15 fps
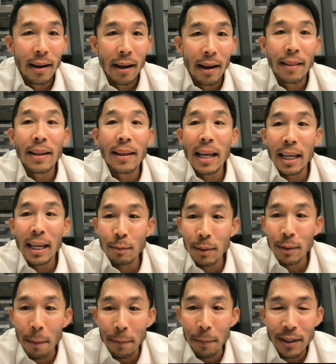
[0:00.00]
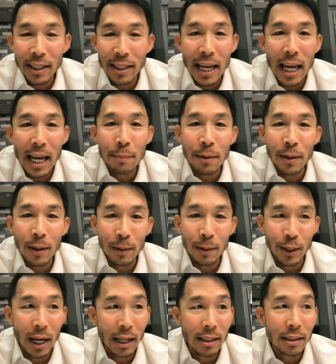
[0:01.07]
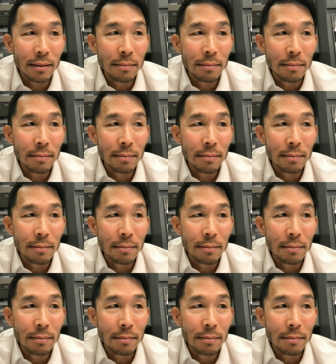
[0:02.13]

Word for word: And then that gives me an opportunity to hand him a glow track.